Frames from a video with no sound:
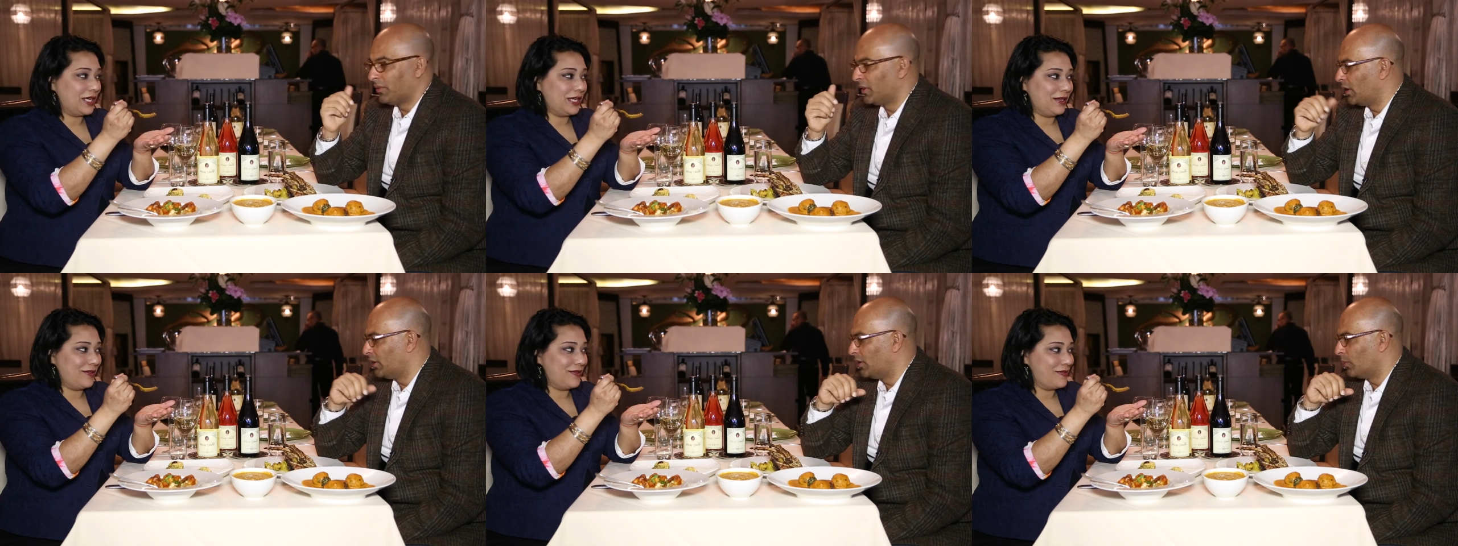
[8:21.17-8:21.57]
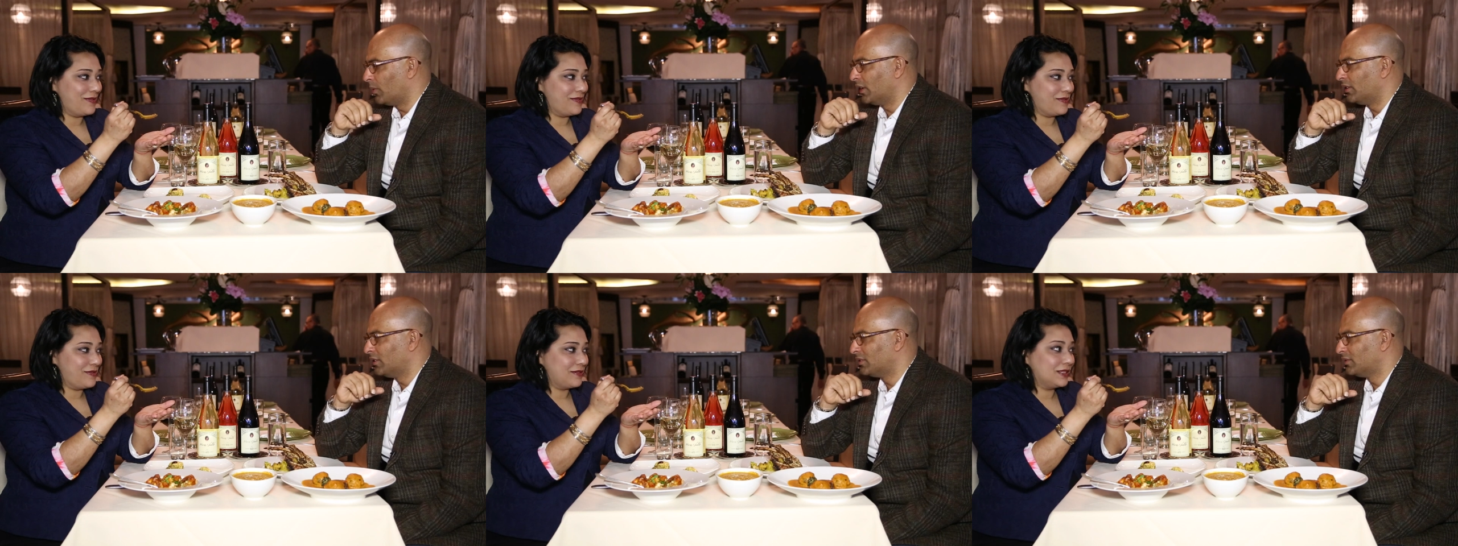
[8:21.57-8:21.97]
Speaker 1: Definitely the
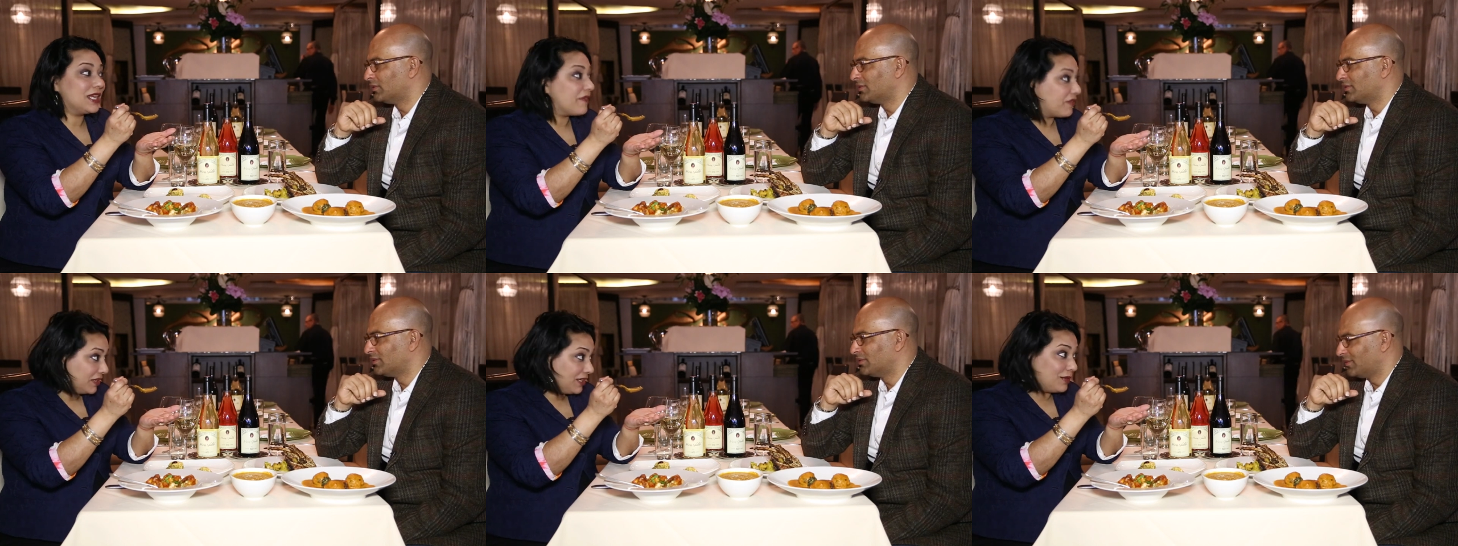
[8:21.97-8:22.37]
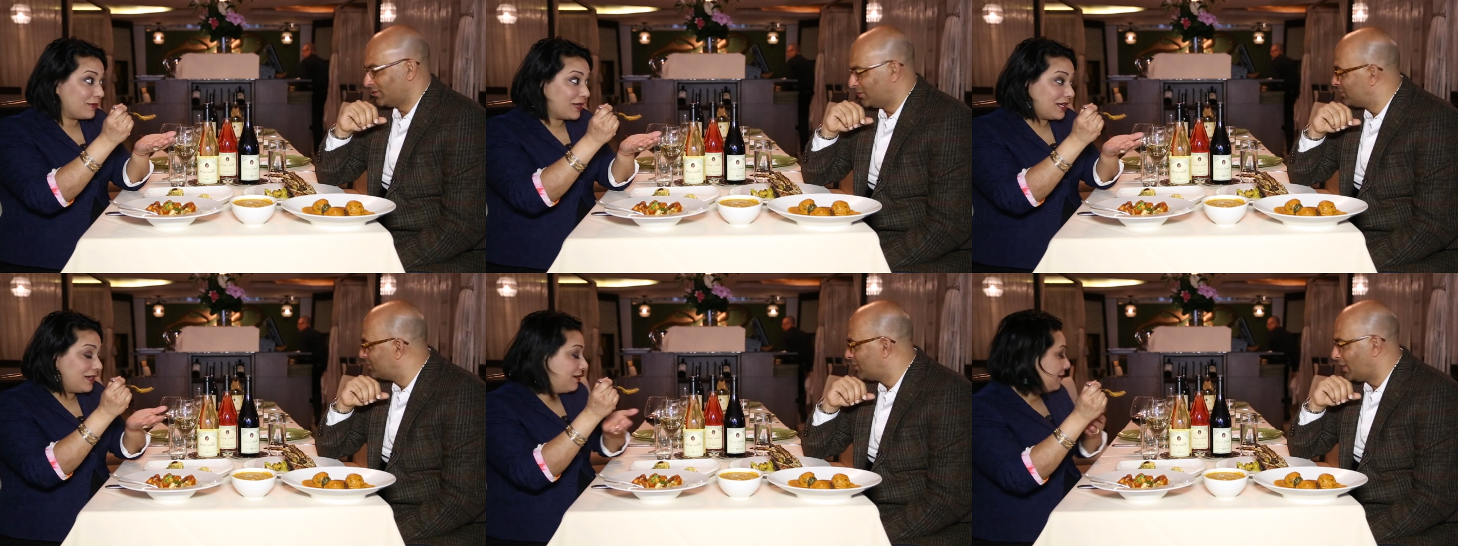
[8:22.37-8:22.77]
red.
Speaker 2: Definitely the
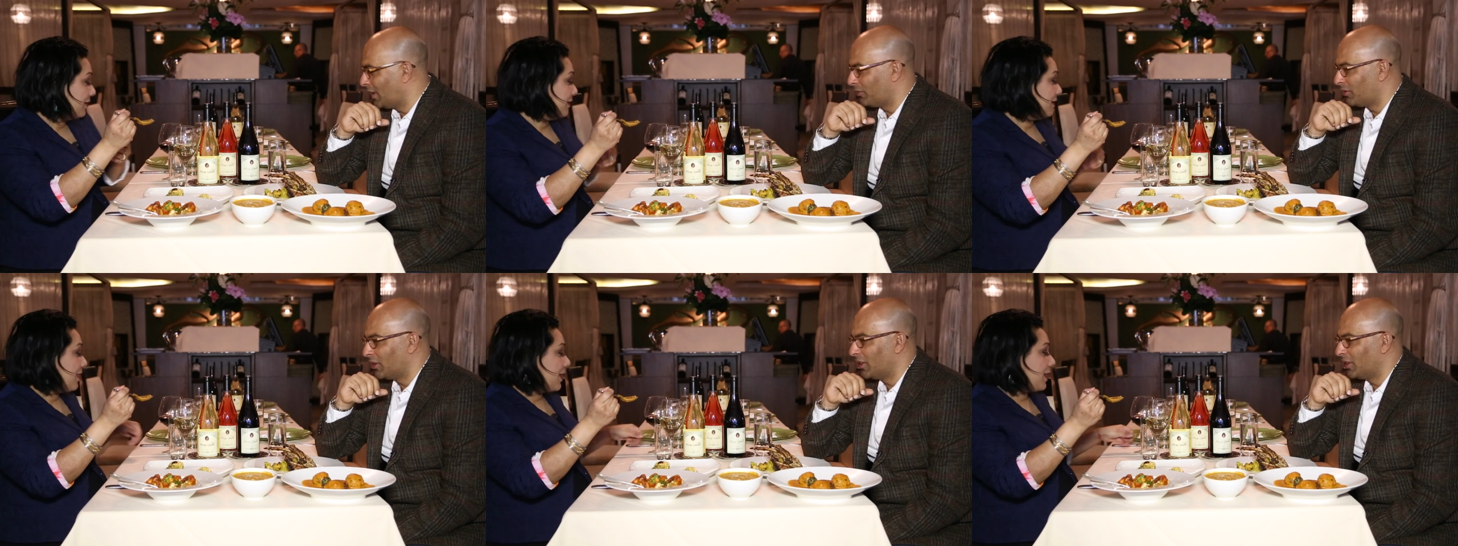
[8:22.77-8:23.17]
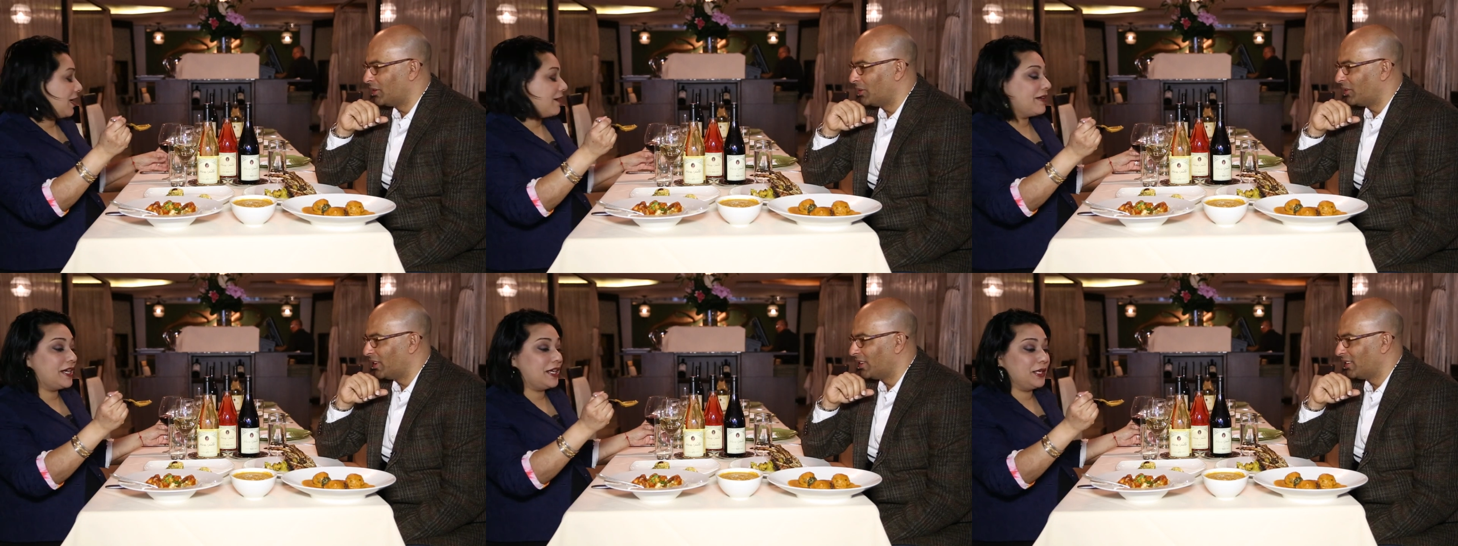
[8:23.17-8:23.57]
red? Definitely the red.
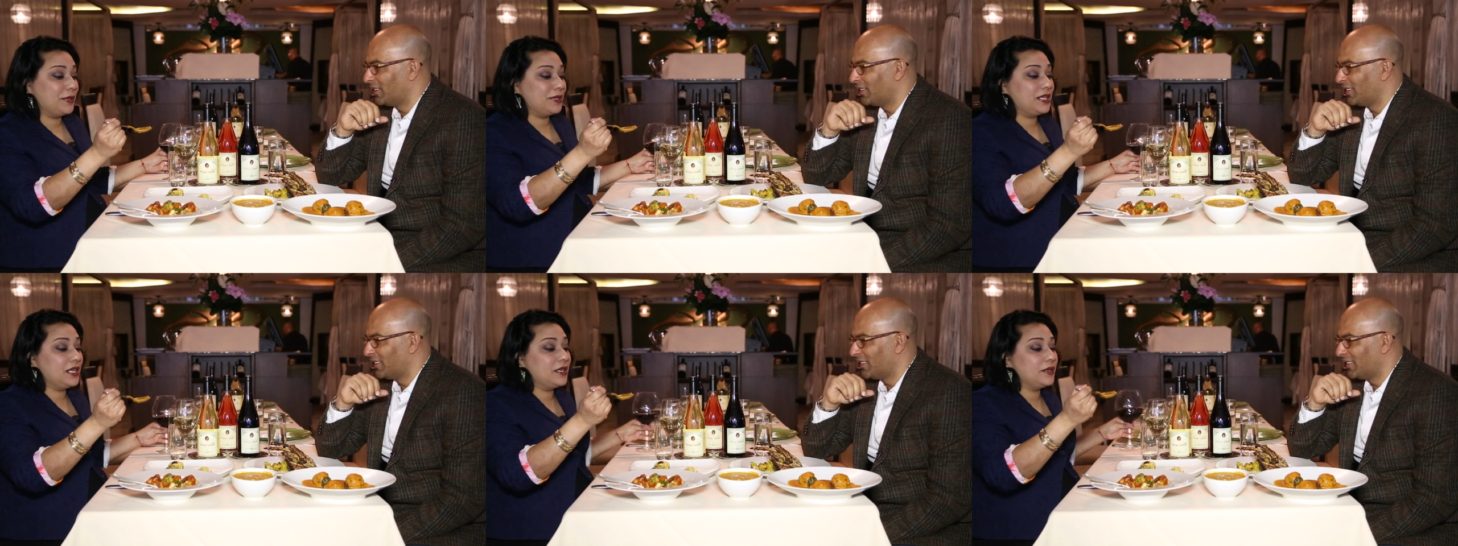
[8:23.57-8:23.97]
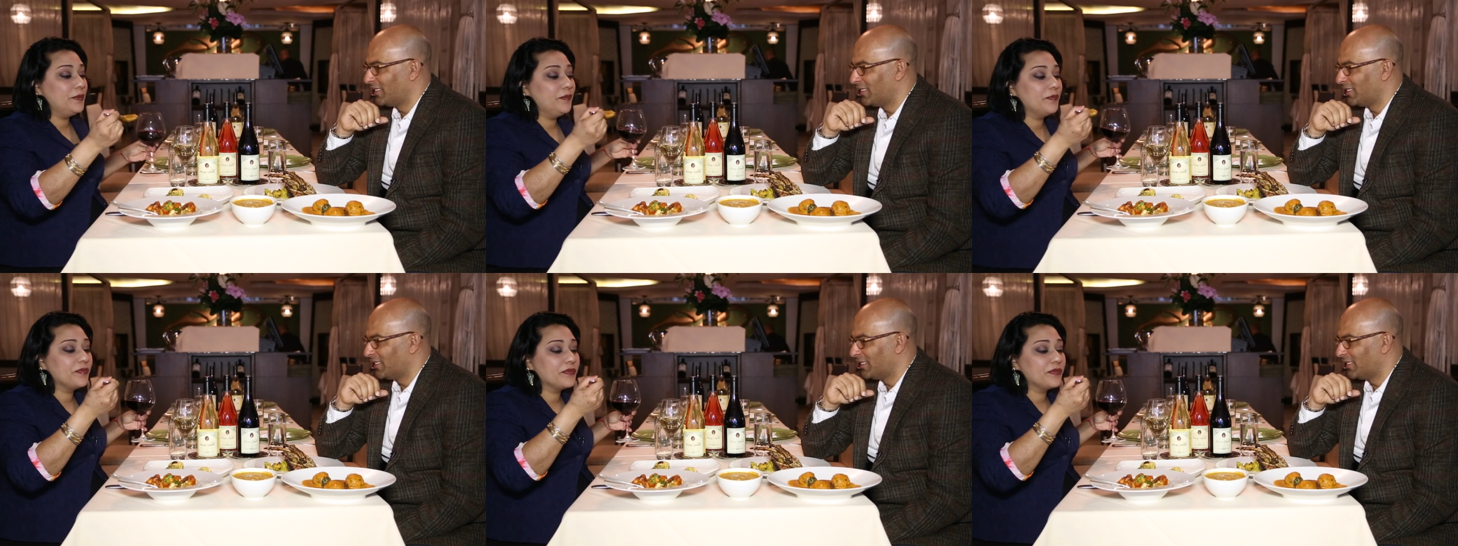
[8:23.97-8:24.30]
All right, here we go.